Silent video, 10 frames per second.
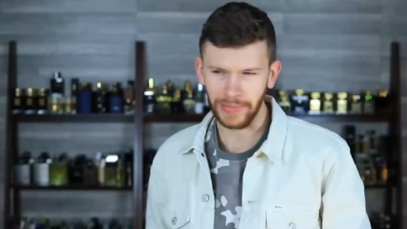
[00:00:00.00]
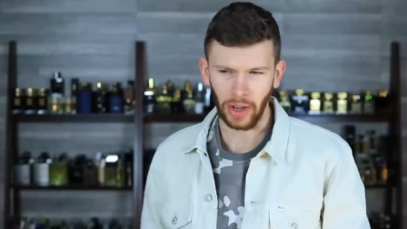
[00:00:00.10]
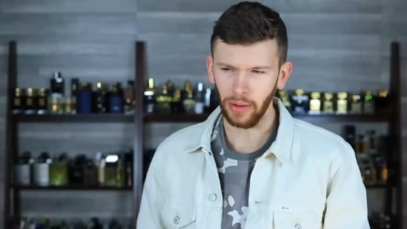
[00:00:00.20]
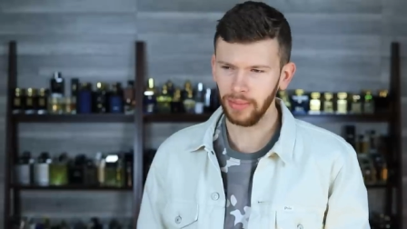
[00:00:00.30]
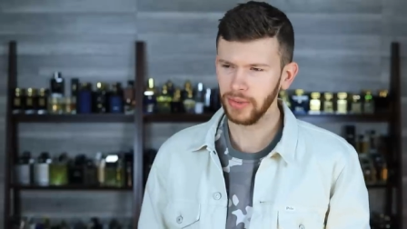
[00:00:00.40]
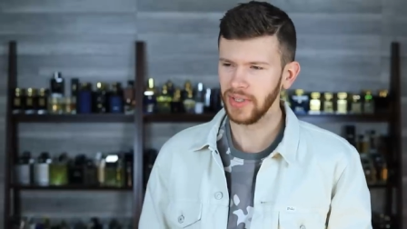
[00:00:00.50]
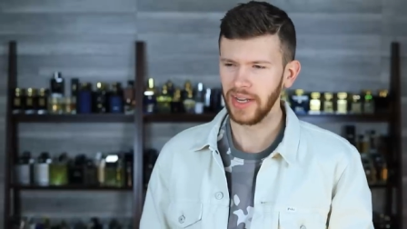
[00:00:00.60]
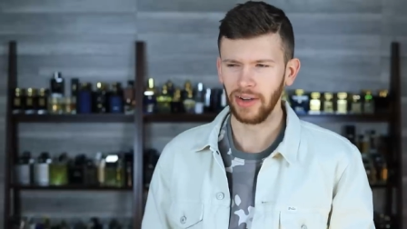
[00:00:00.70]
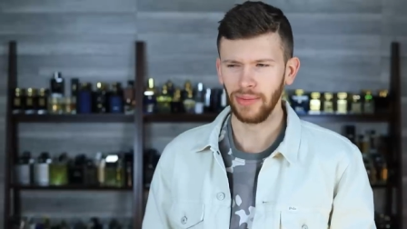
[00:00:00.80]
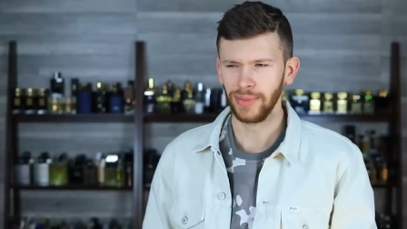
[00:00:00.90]
Almost
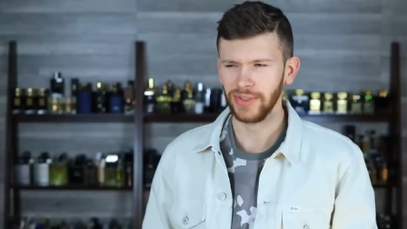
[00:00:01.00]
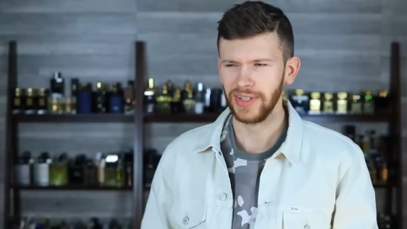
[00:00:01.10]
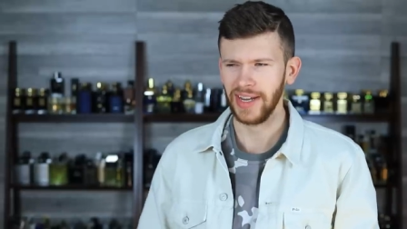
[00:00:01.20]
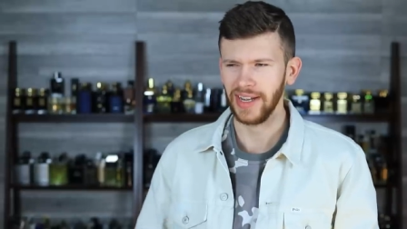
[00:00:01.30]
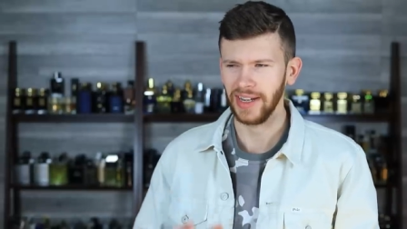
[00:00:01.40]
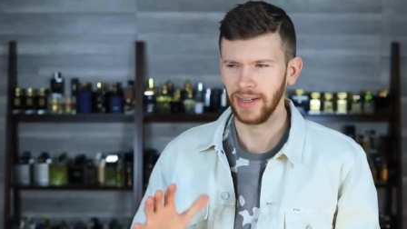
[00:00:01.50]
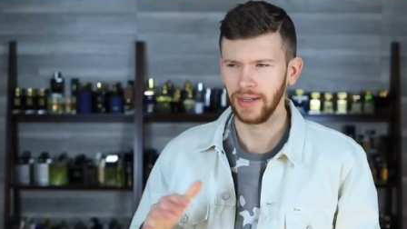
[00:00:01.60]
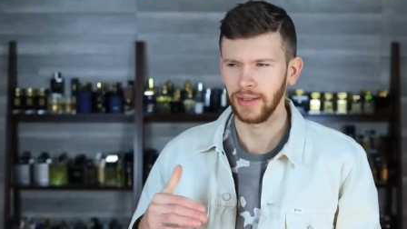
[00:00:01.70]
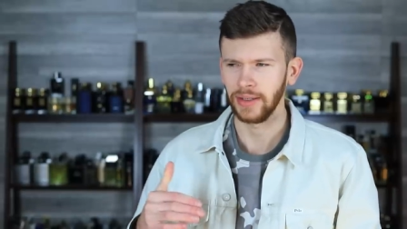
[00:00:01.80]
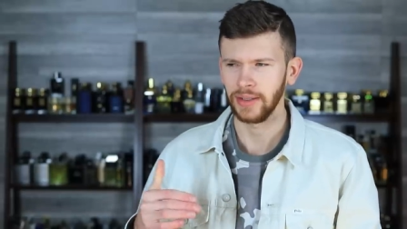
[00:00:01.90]
like almost a, uh,
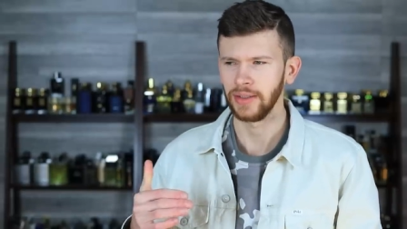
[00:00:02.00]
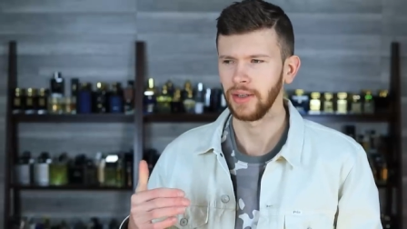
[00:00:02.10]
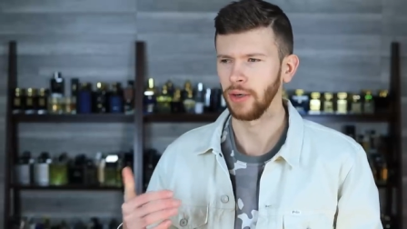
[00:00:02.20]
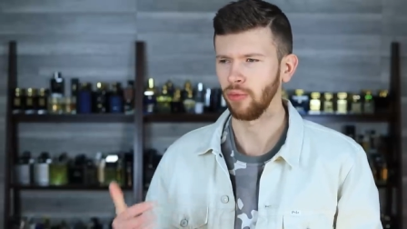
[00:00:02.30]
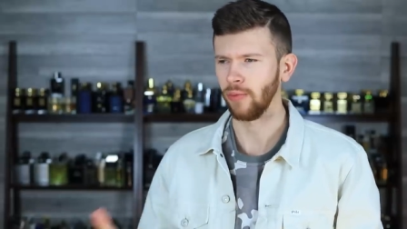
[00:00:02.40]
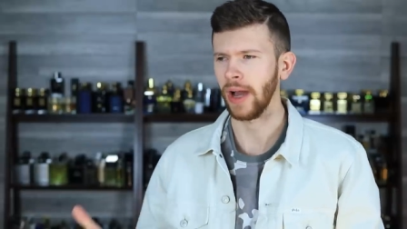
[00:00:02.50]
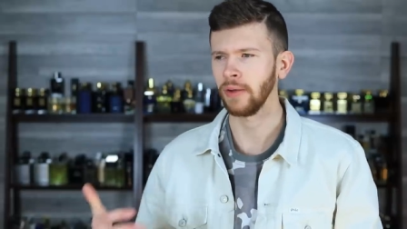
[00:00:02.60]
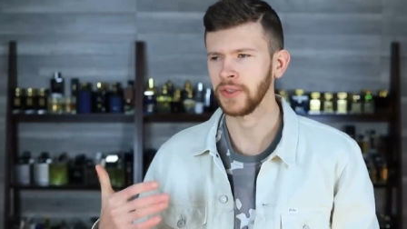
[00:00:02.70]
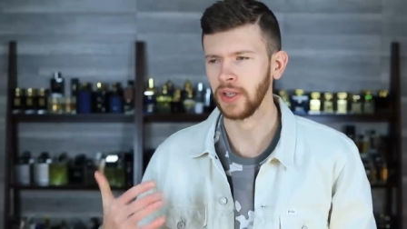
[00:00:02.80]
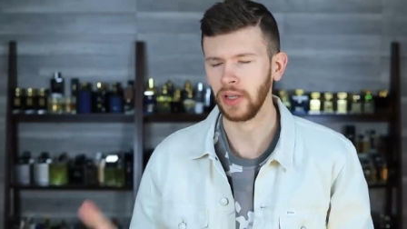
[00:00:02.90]
a
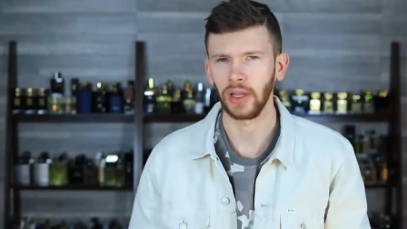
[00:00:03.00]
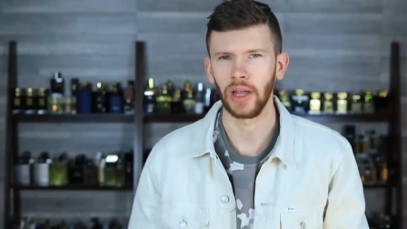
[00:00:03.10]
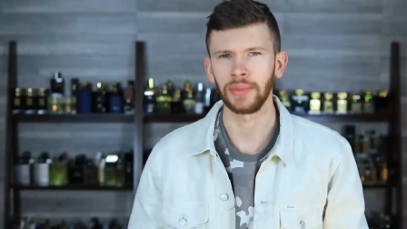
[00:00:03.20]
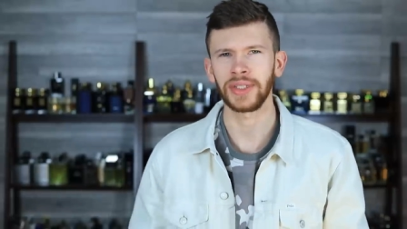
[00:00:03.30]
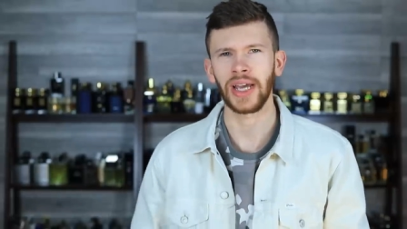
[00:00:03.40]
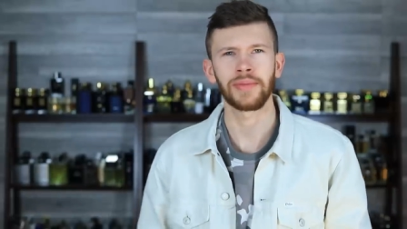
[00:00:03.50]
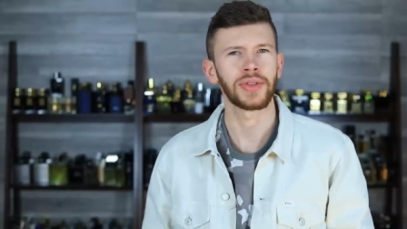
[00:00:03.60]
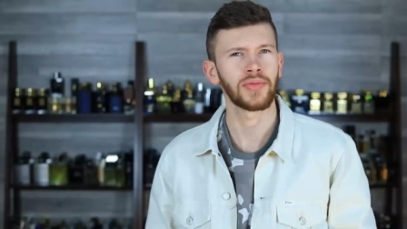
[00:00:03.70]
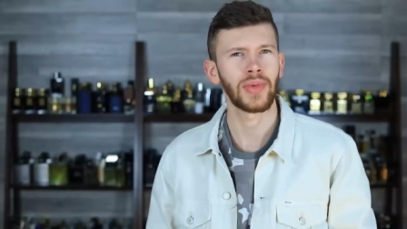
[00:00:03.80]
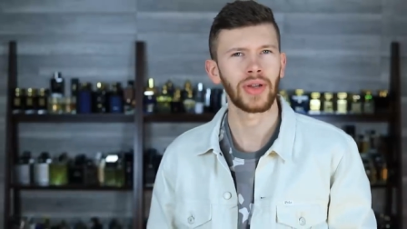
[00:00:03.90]
Ralph's Club type of
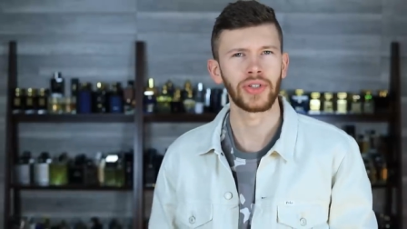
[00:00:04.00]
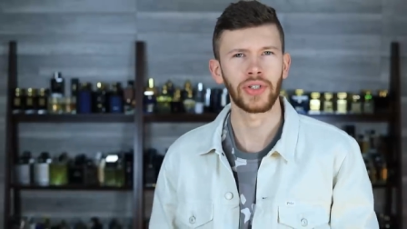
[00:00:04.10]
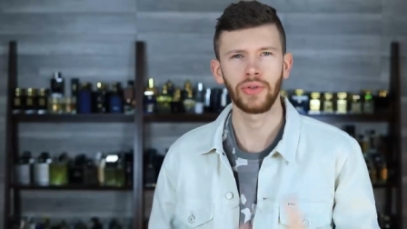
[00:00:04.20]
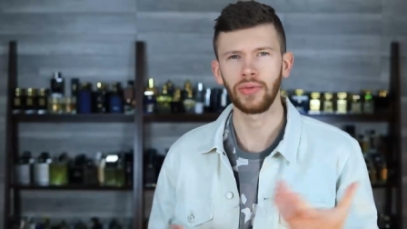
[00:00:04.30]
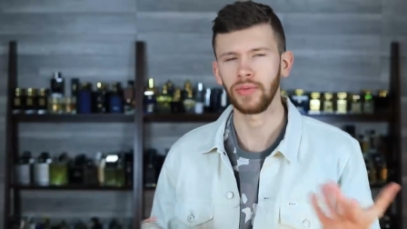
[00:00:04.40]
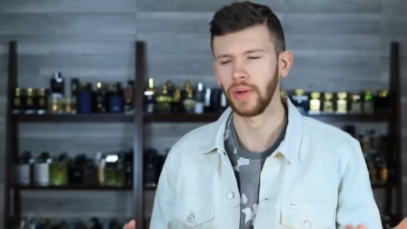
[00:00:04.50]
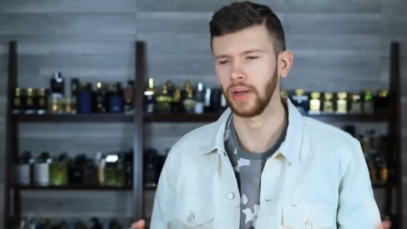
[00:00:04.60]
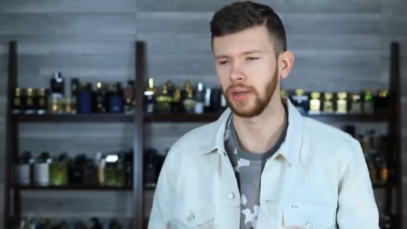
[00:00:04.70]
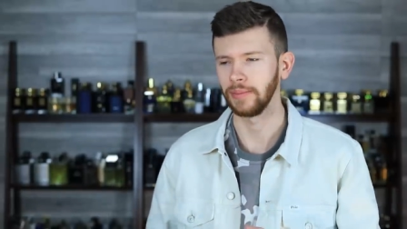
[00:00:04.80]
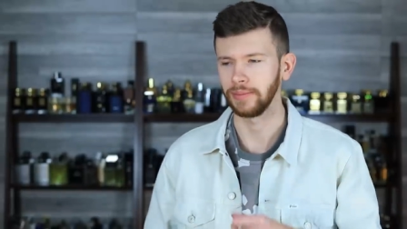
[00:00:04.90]
smell too.
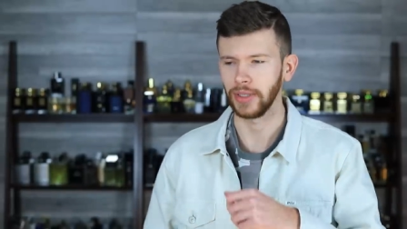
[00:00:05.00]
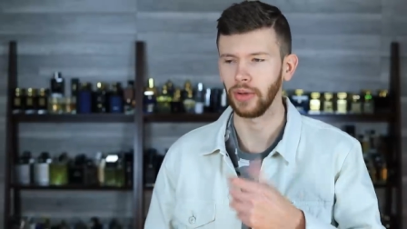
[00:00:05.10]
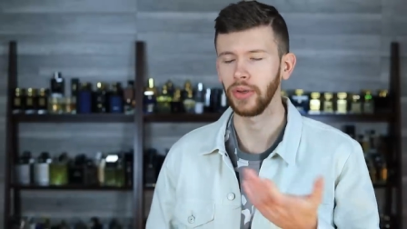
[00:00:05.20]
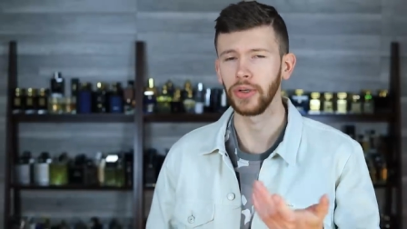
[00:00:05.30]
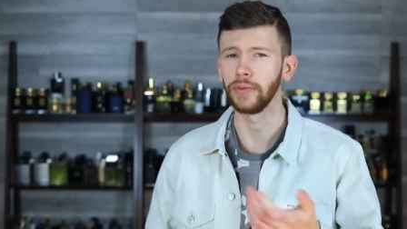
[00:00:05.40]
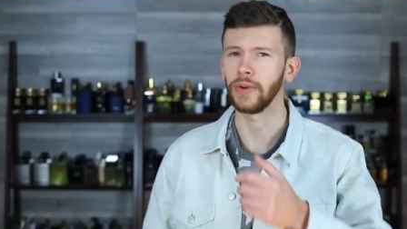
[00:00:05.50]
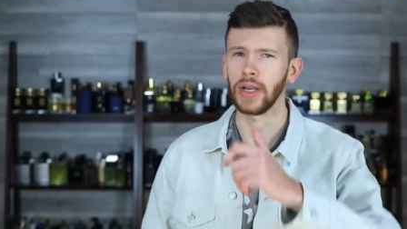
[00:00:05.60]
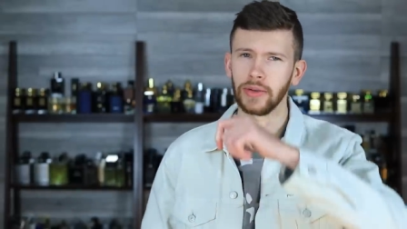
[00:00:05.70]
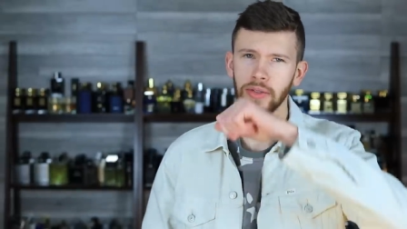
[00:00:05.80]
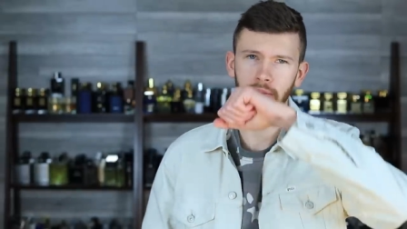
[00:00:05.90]
Um, you know, the new
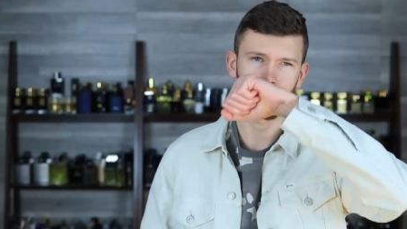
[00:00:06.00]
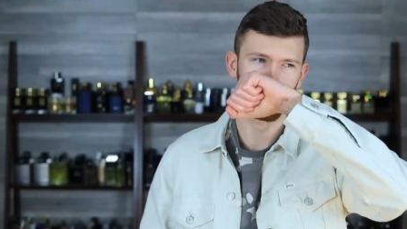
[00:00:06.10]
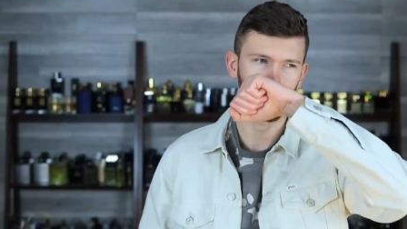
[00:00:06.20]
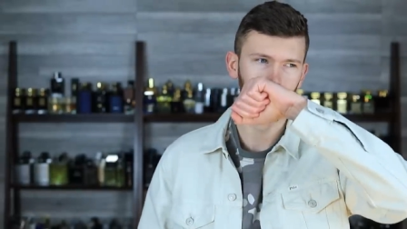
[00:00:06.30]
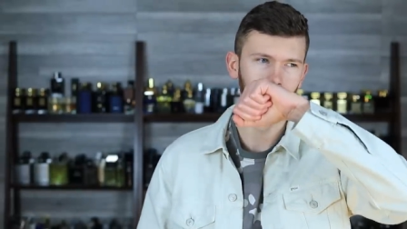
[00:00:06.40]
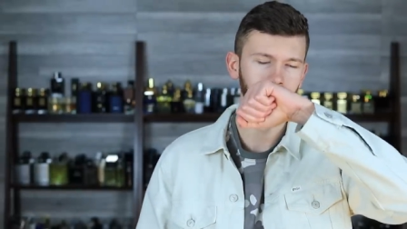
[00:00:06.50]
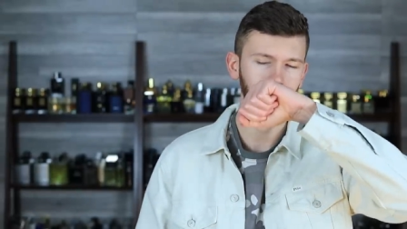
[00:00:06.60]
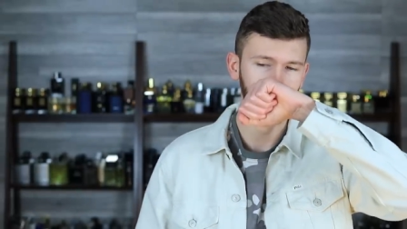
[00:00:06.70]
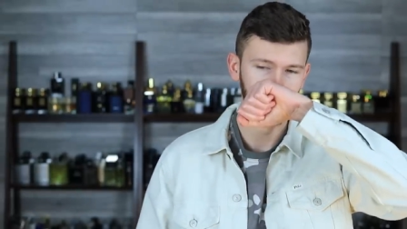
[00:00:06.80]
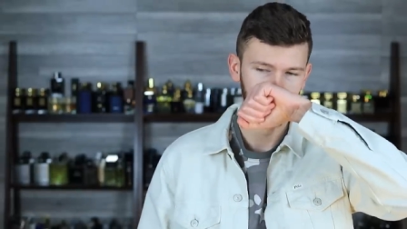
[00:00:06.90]
fragrance, Polo Ralph
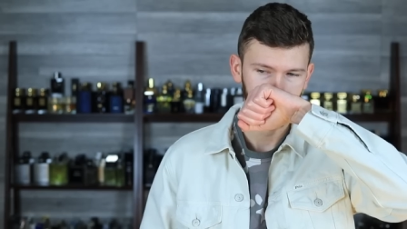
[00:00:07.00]
Lauren.